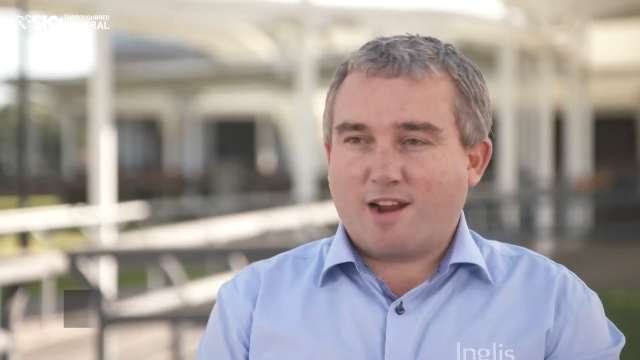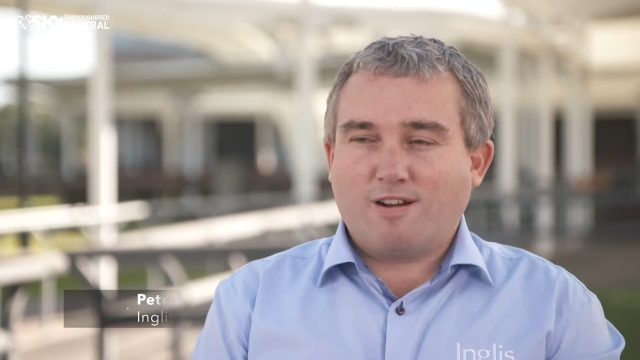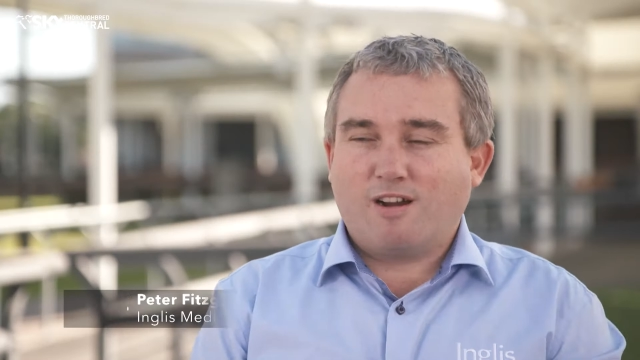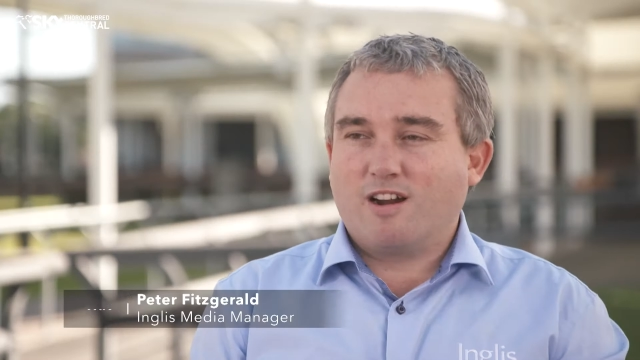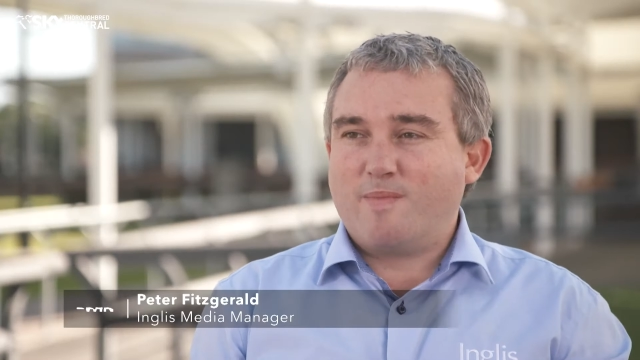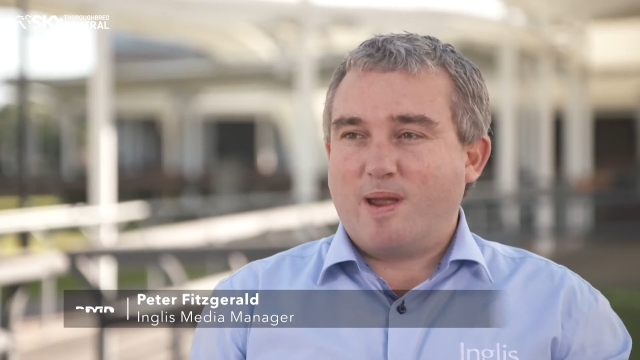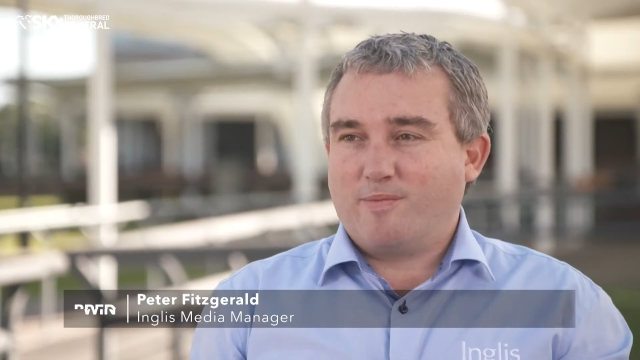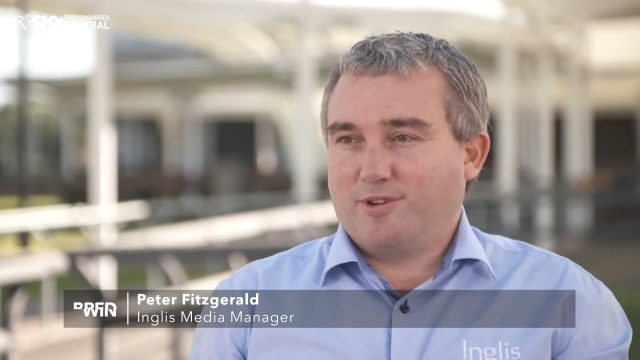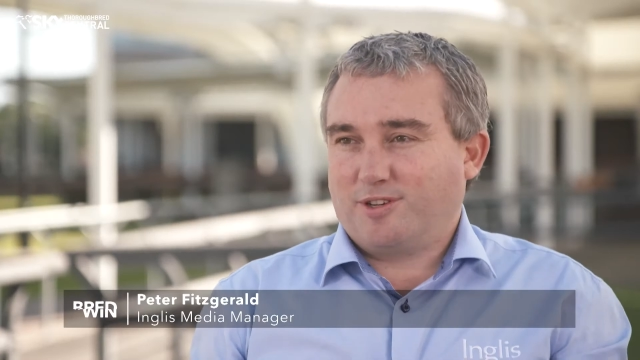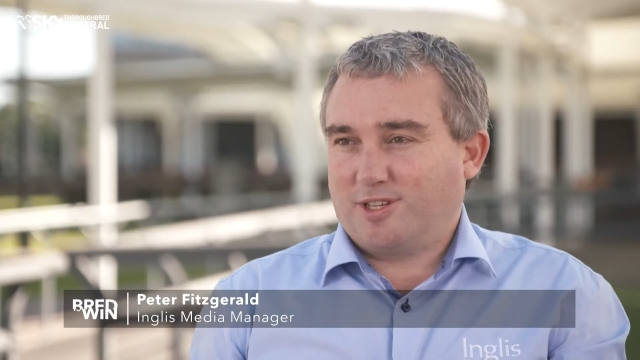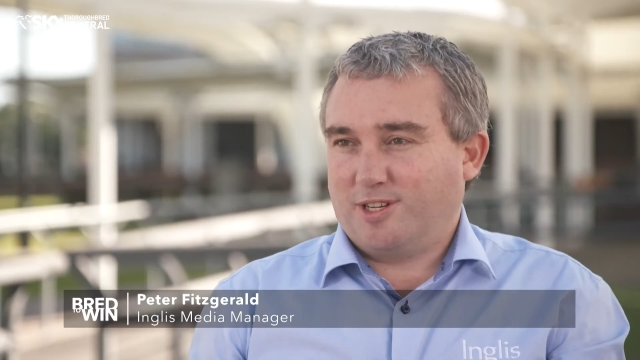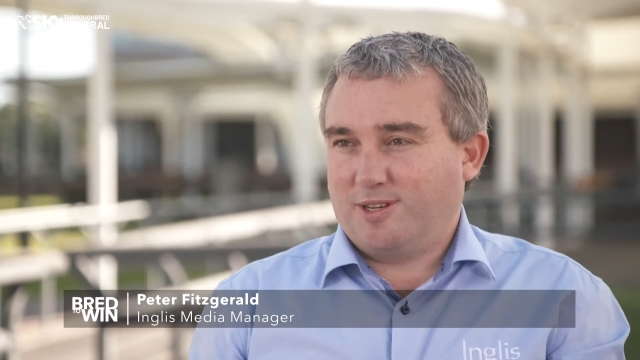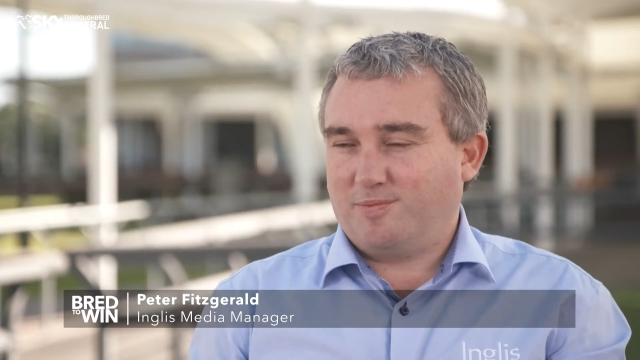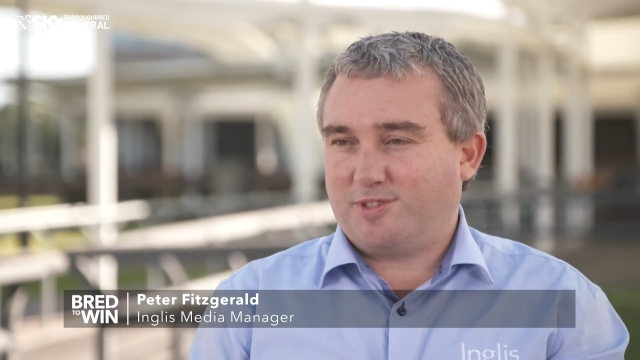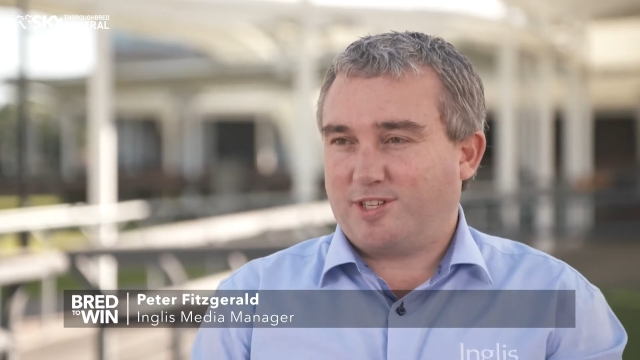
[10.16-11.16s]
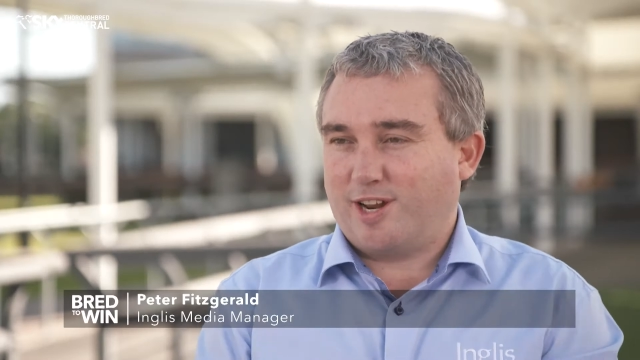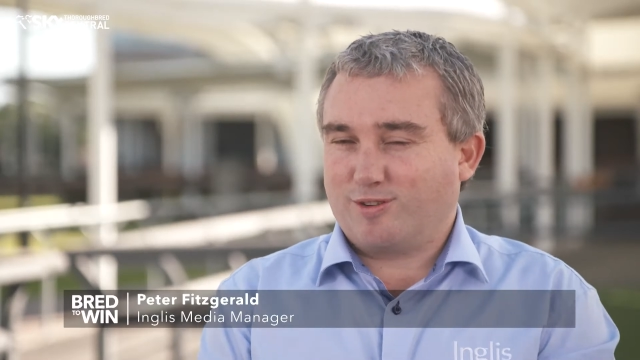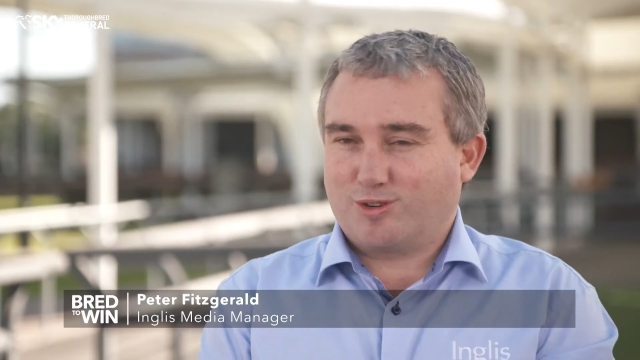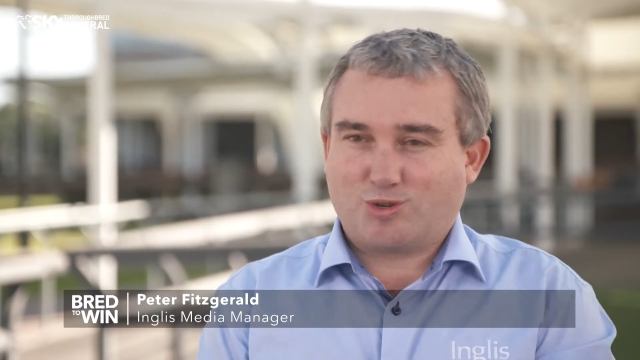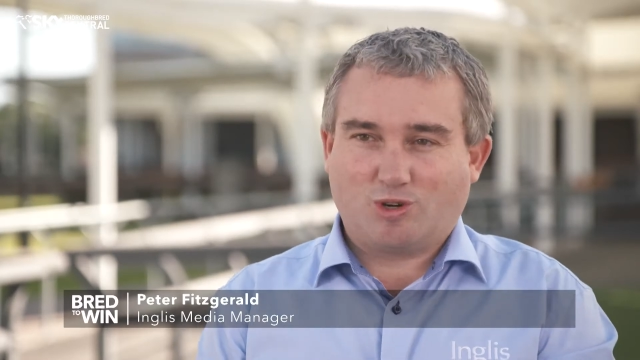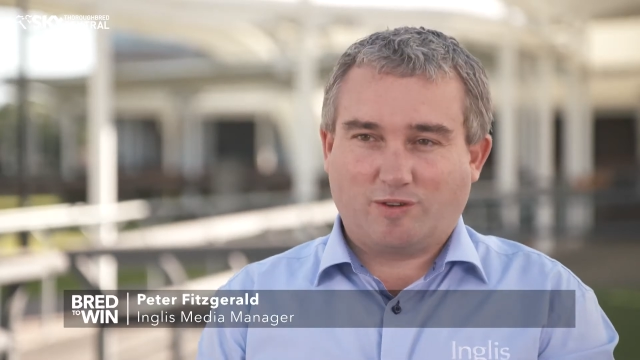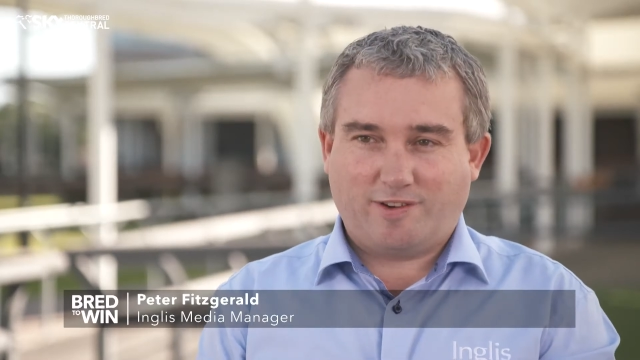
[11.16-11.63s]
I remember as a 10
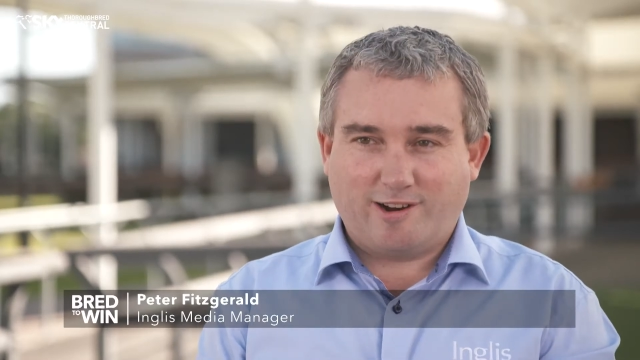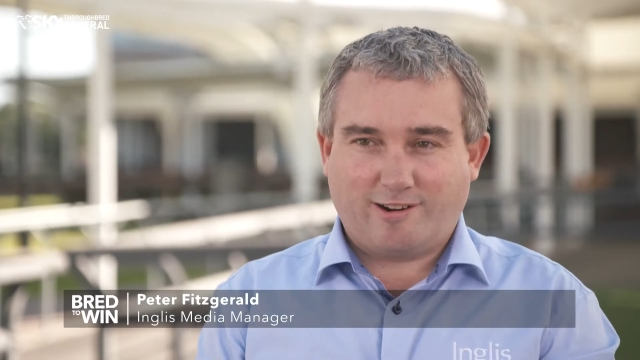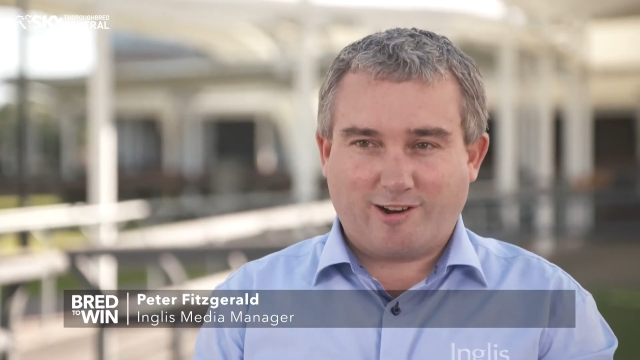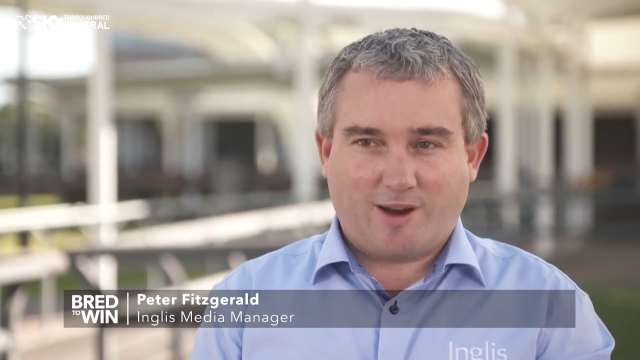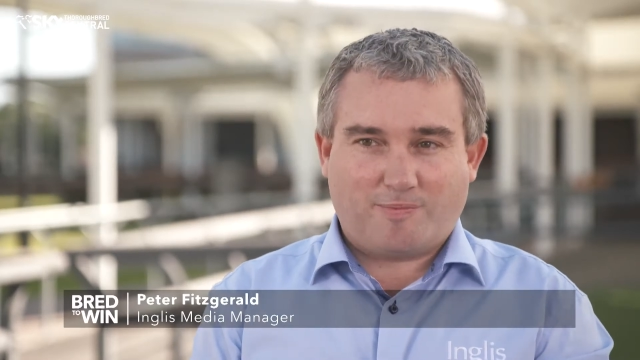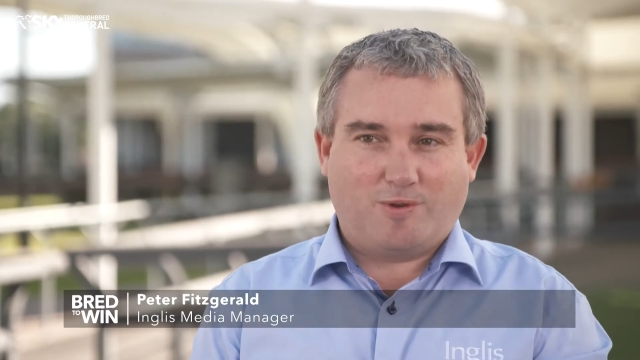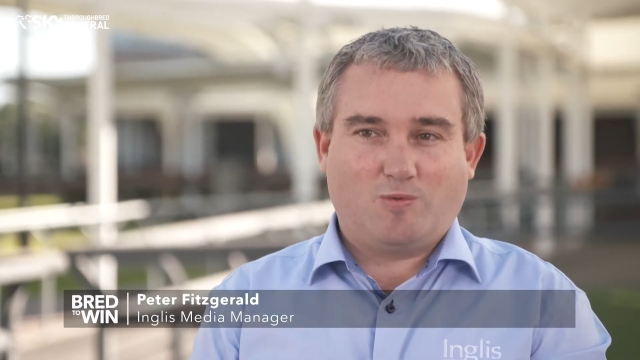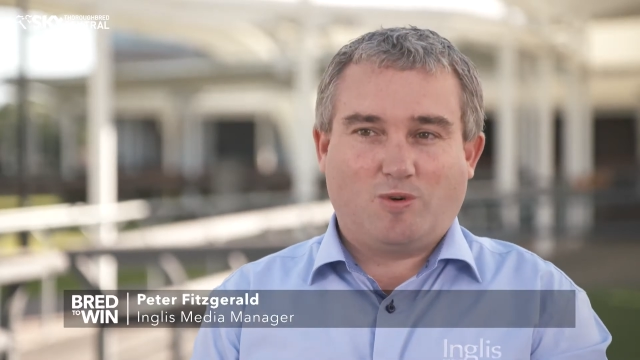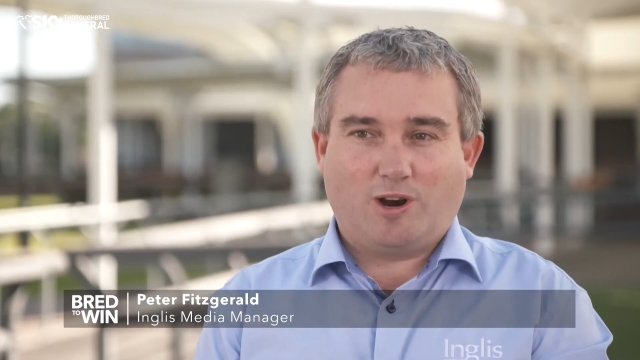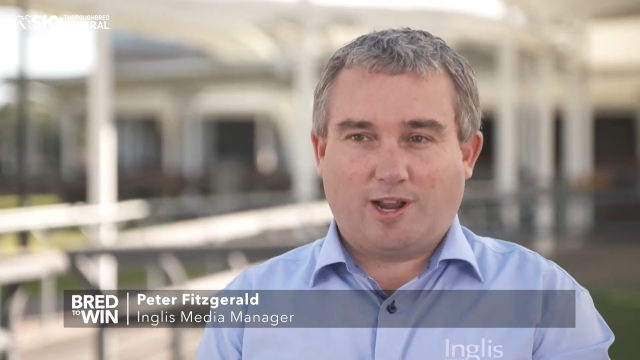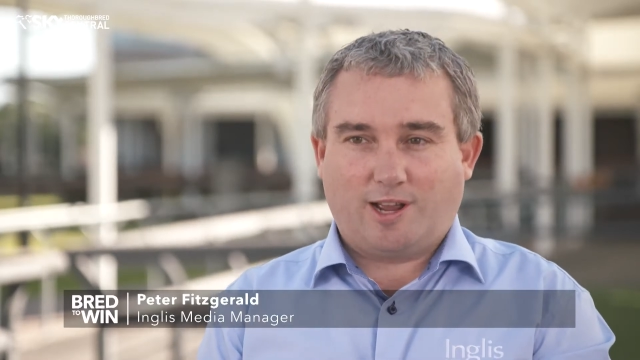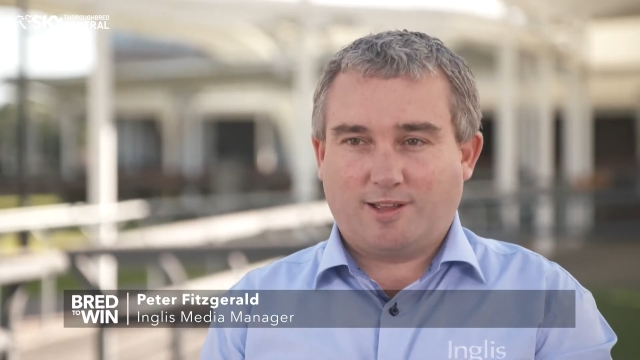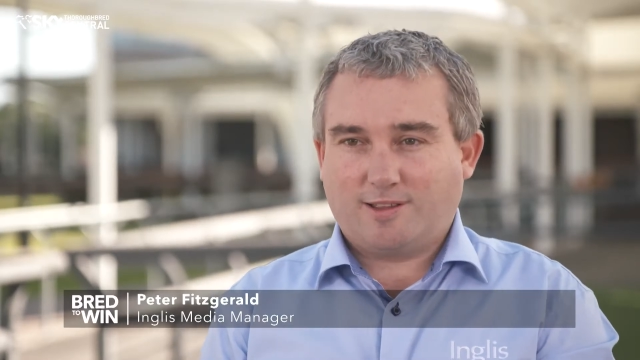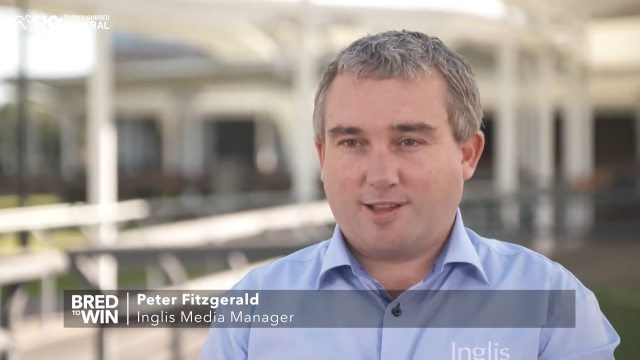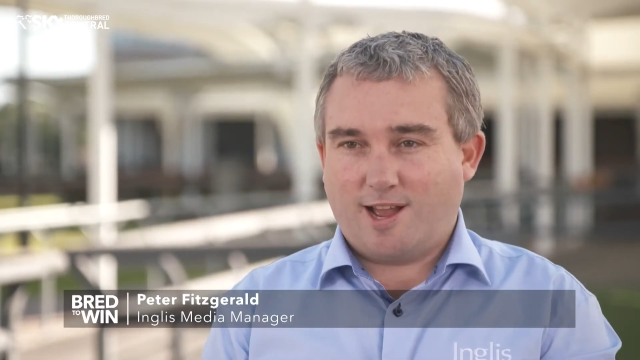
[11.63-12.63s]
or 12-year-old, I grew up in Wagga,